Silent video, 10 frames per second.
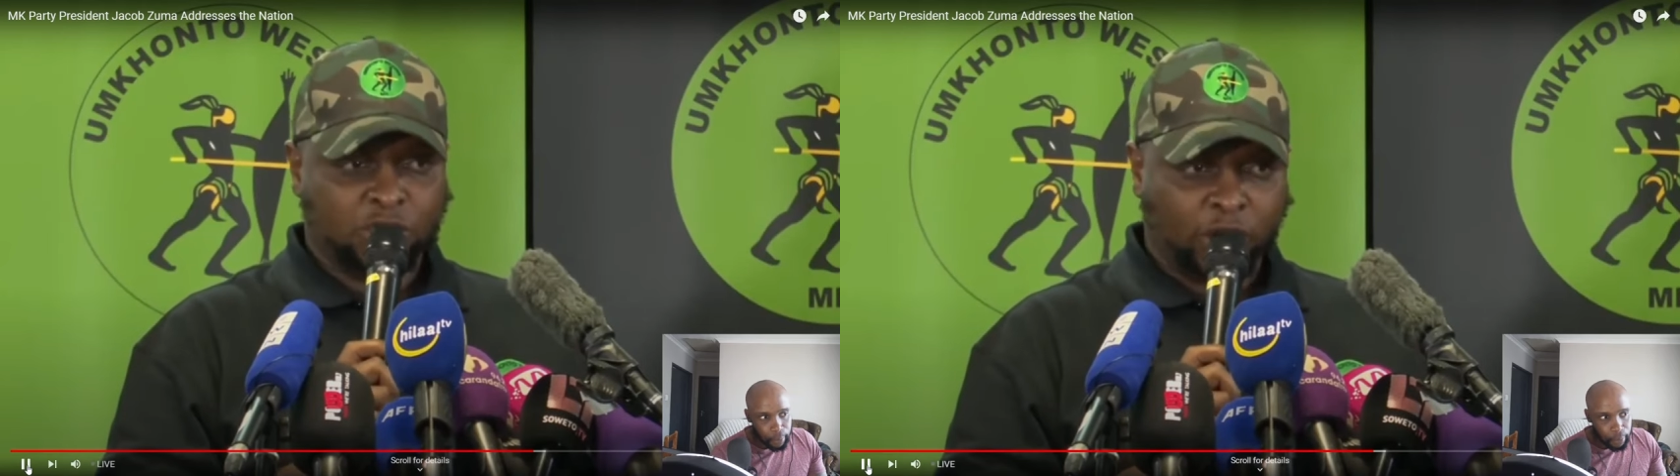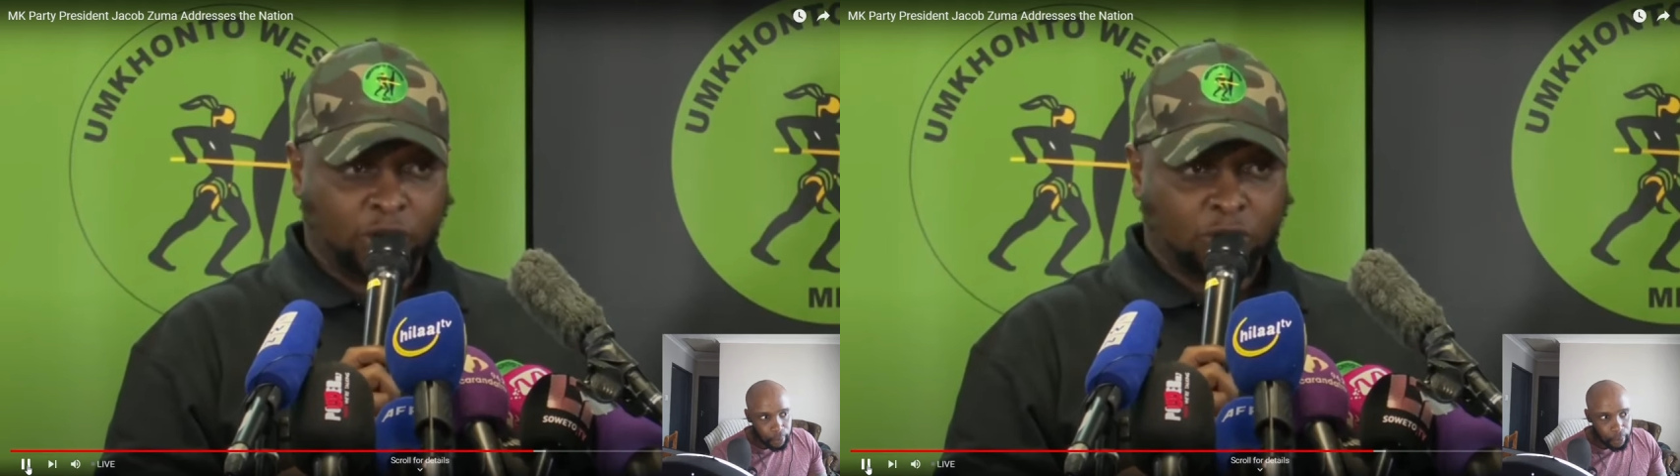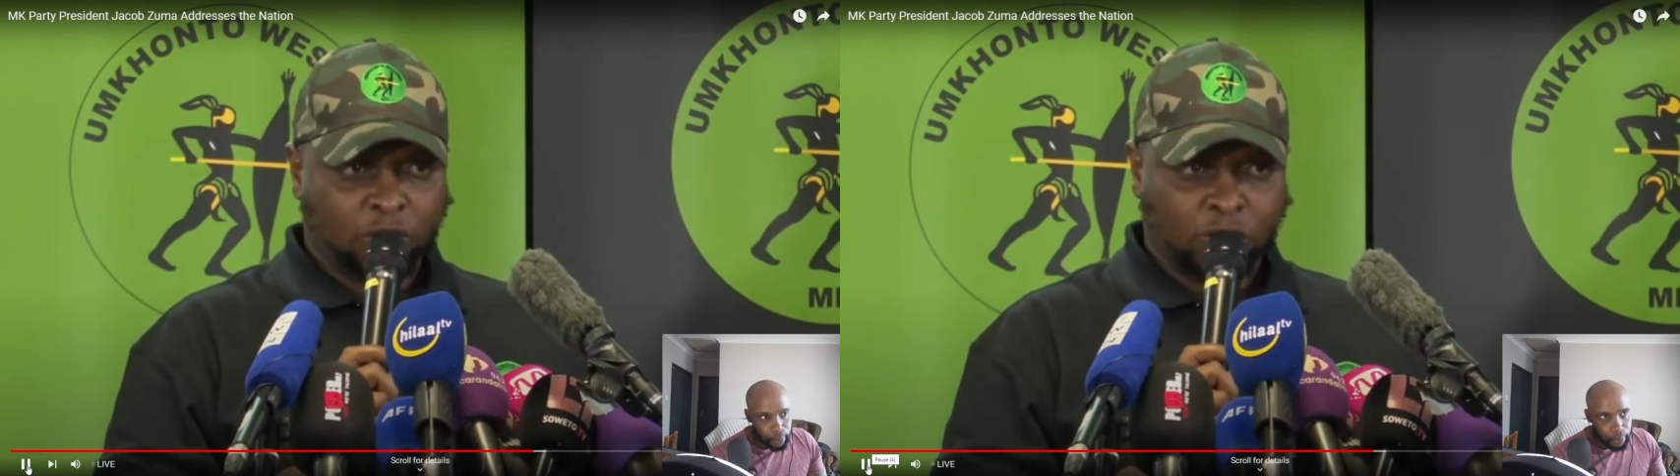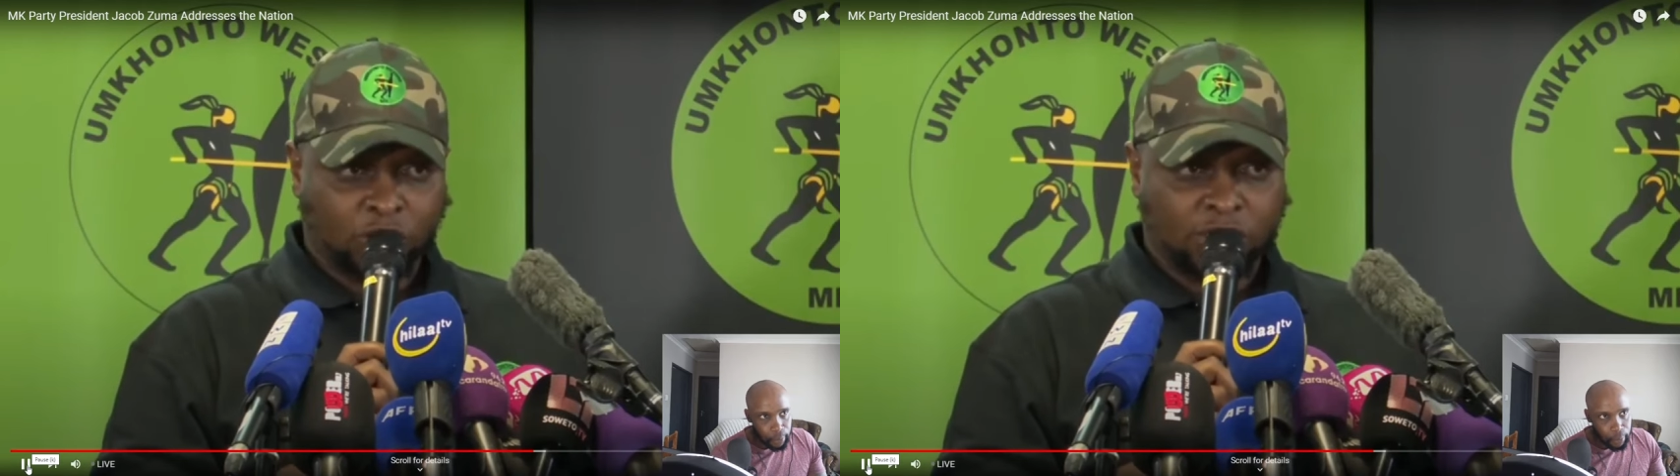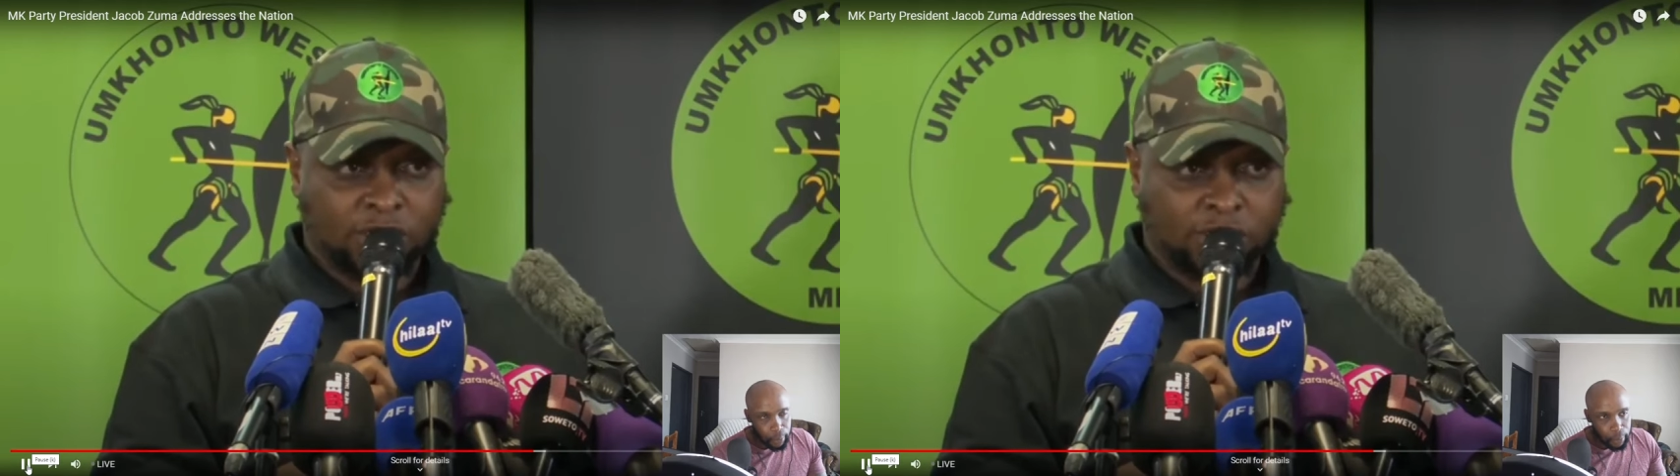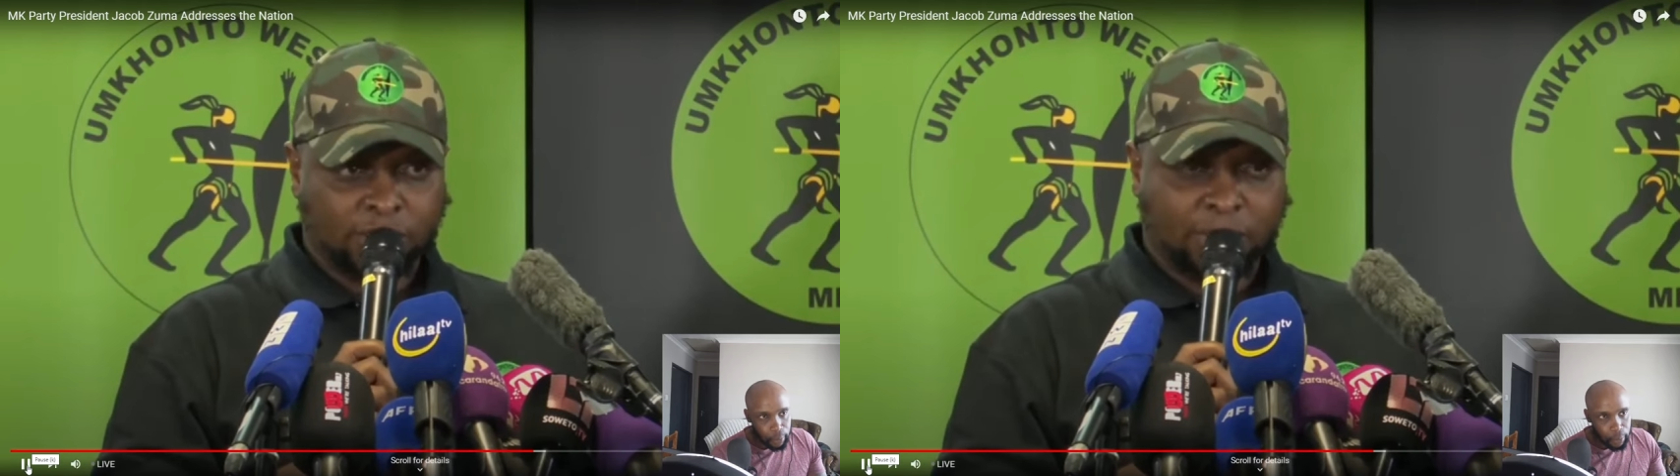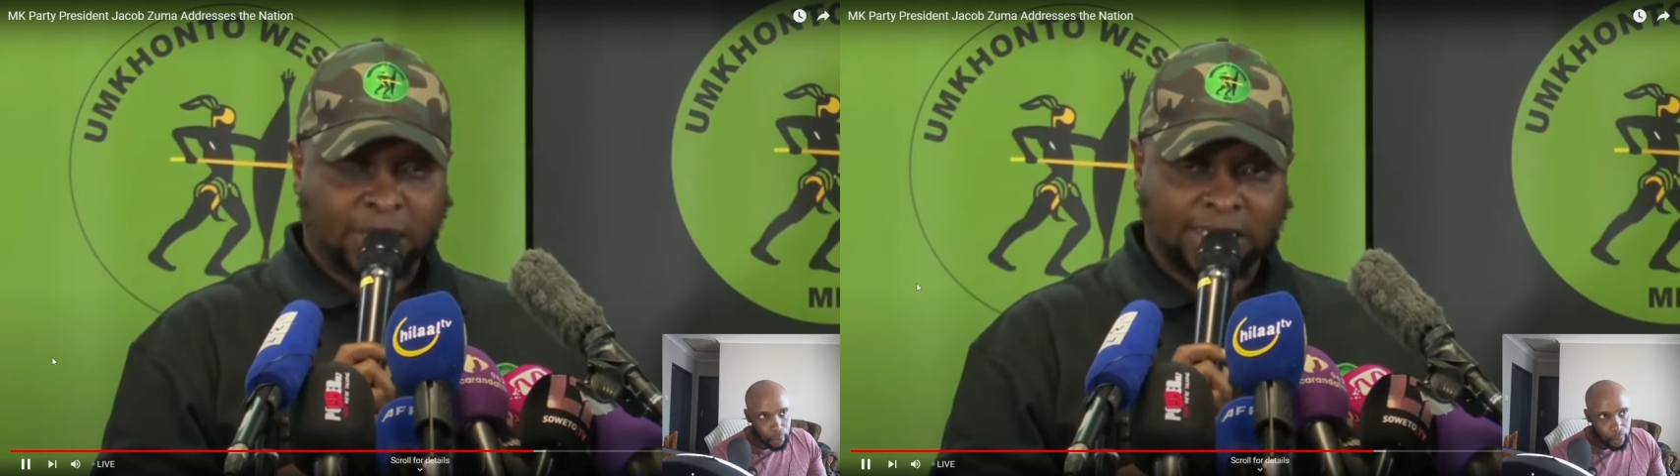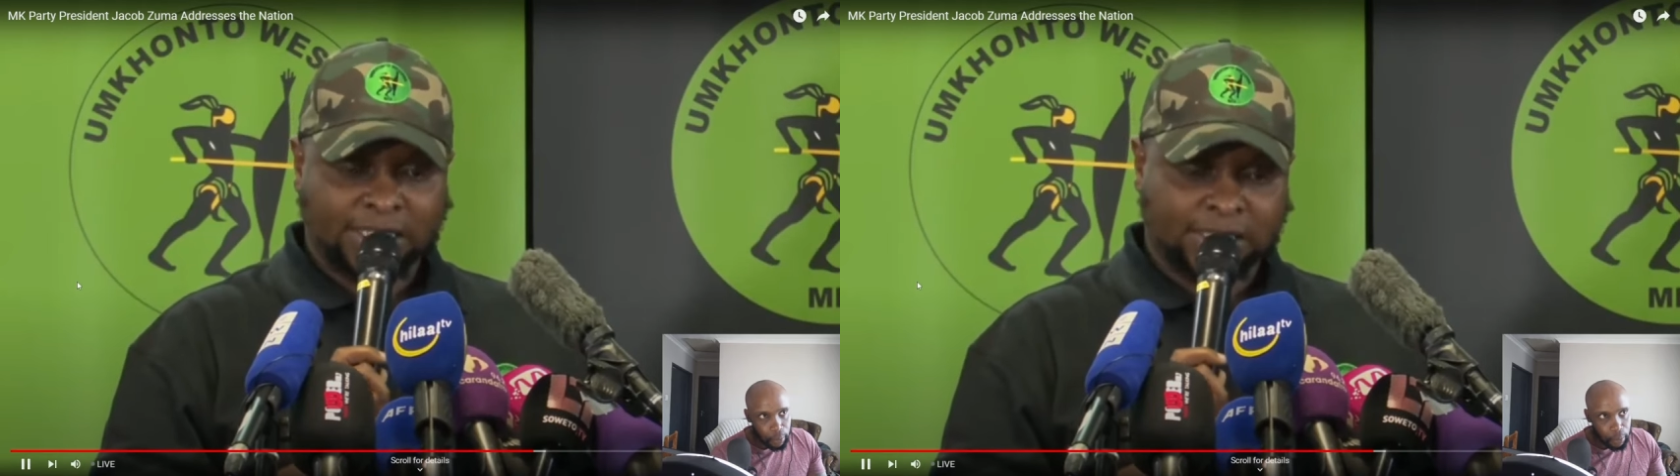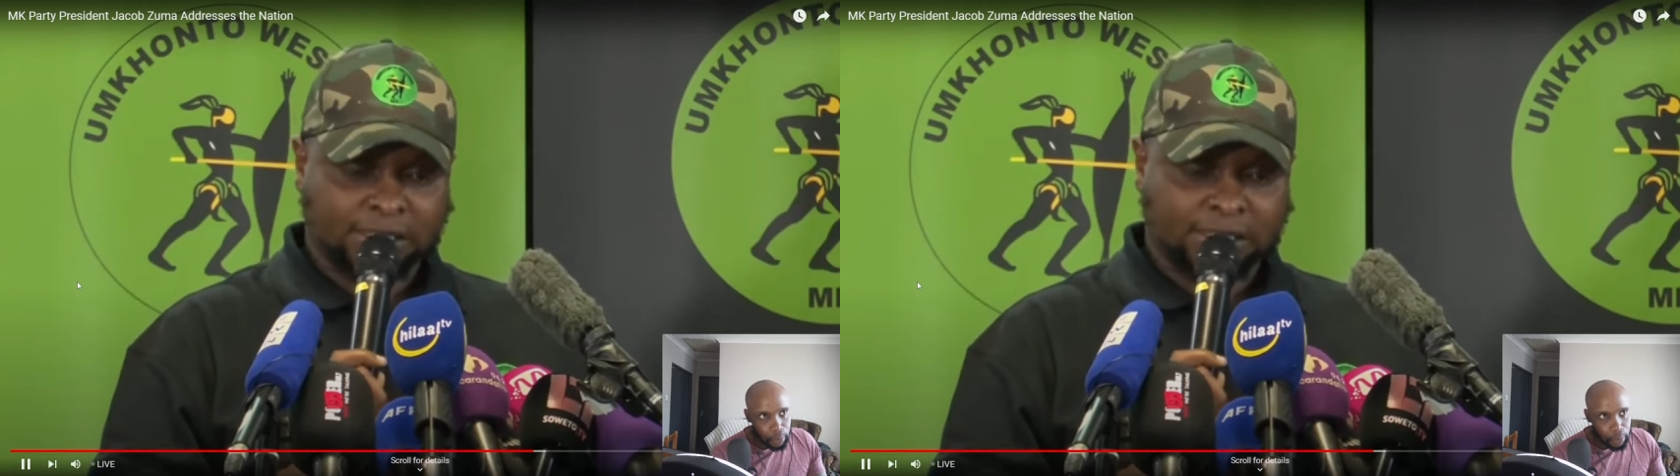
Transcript: join Mkhonto Wesizwe party.